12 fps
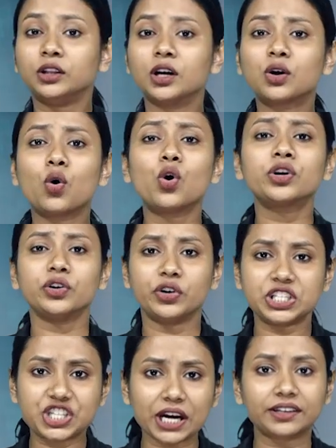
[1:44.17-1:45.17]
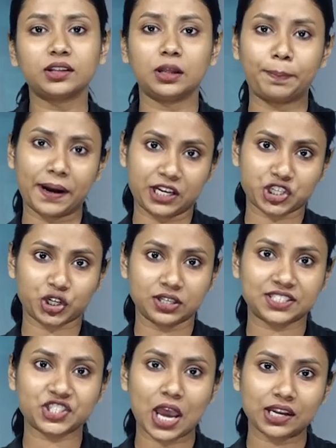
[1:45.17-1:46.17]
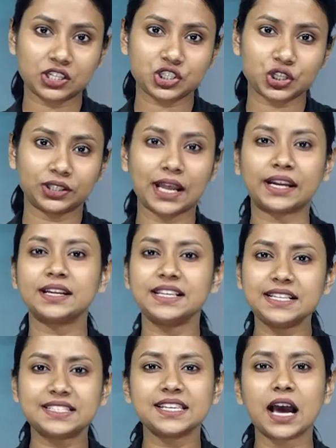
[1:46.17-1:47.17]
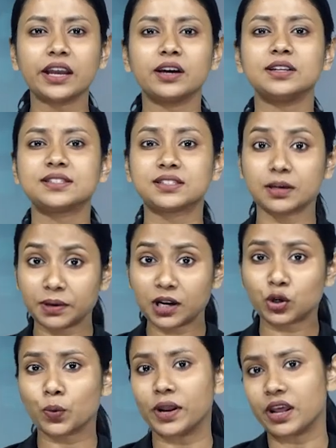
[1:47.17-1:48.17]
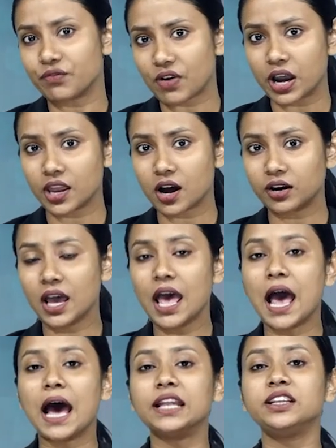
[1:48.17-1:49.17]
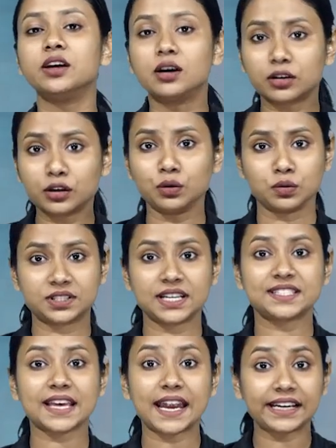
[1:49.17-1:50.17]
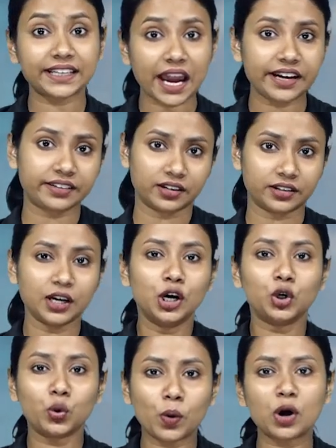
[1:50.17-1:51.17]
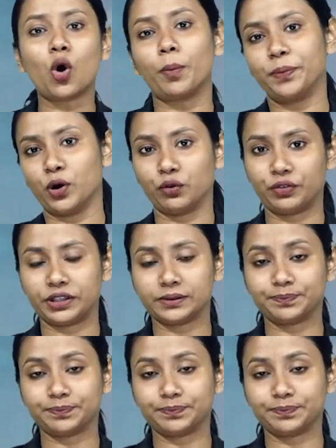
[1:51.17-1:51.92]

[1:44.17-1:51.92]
The court rejected the petitioner's challenge that an E C I R is similar to an F I R and the accused is entitled to a copy of it.